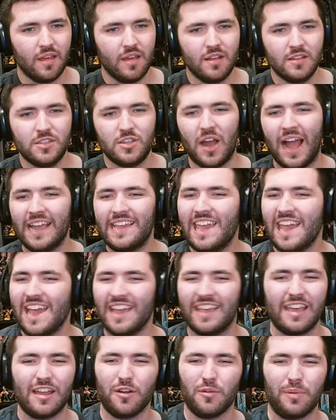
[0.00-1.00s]
Dude, I can't
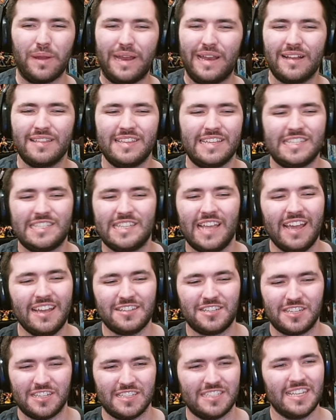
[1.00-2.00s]
get a read on these
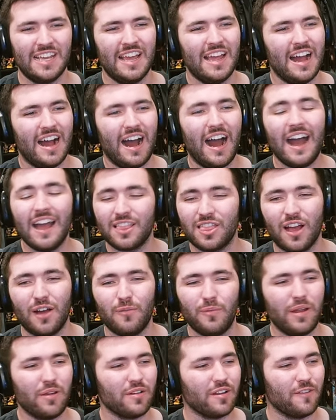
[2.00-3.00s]
stages. I thought
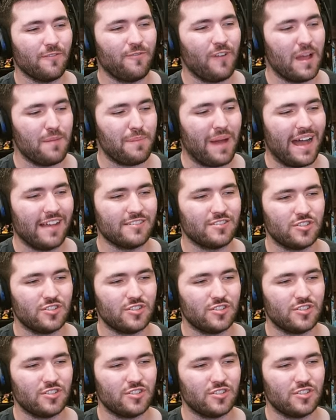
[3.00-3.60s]
we were gonna fight Bowser